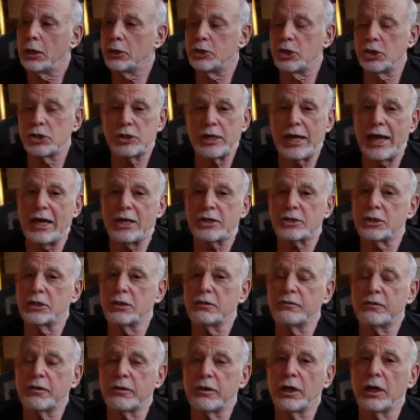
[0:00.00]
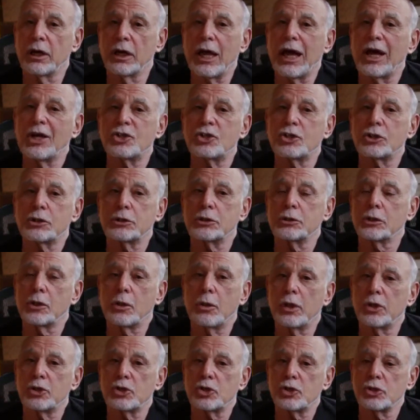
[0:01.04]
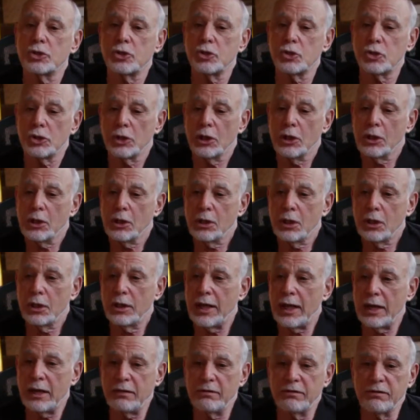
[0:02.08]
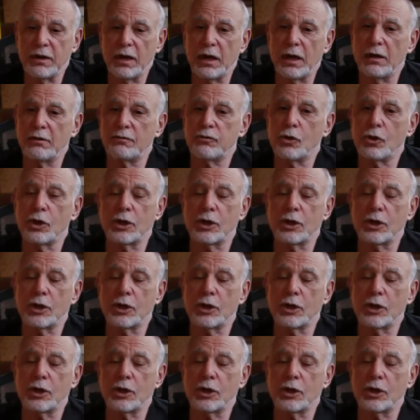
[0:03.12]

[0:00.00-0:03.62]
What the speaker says: Just asking very logical questions that evolve